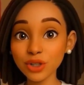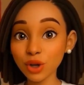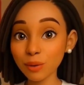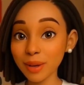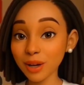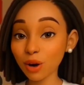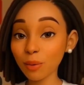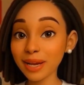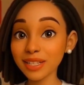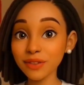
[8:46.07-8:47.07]
Drop a
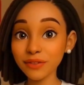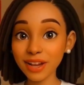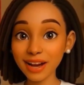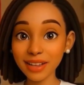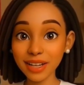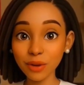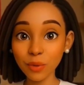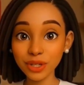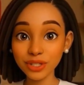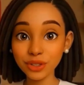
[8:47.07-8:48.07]
comment if you have any
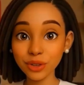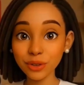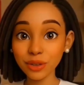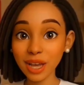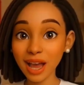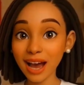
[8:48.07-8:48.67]
question